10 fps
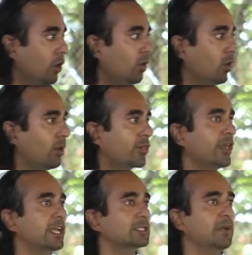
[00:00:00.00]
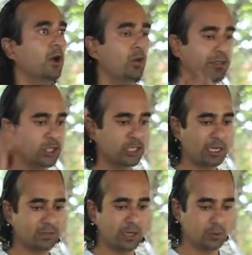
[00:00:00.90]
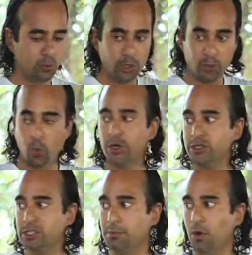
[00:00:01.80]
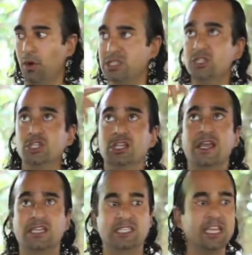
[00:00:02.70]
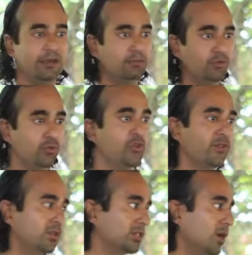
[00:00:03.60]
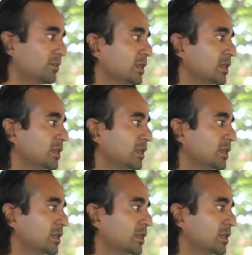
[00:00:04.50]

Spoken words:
or things built with just sometimes wooden supports and just like a tin roof on top.